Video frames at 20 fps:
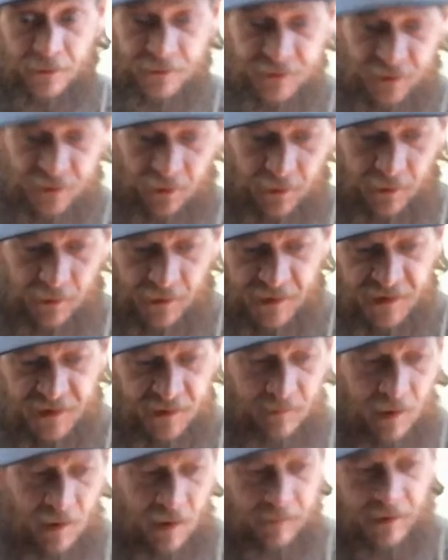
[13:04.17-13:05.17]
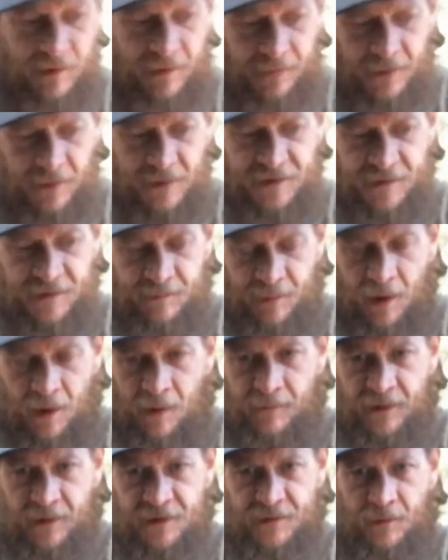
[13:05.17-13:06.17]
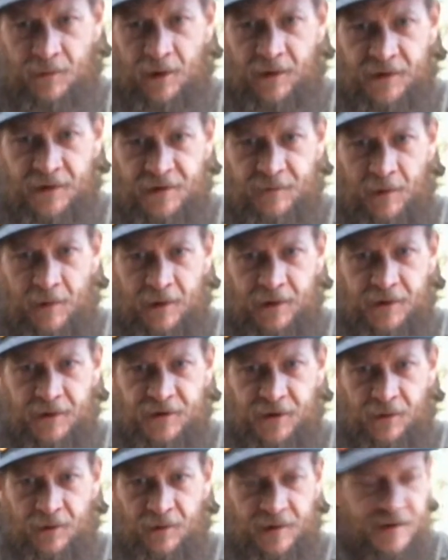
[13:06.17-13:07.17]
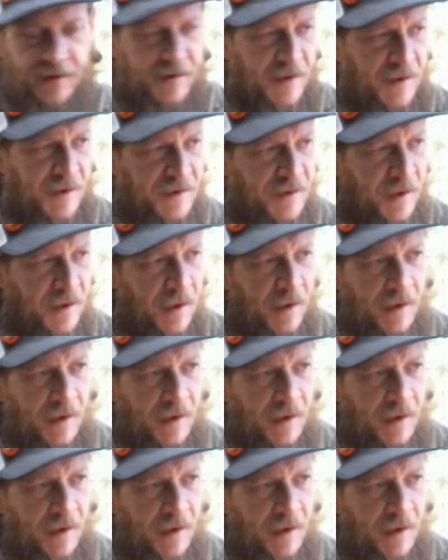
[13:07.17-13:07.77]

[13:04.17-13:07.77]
journalism. That's Bob. That's why this fucking show exists.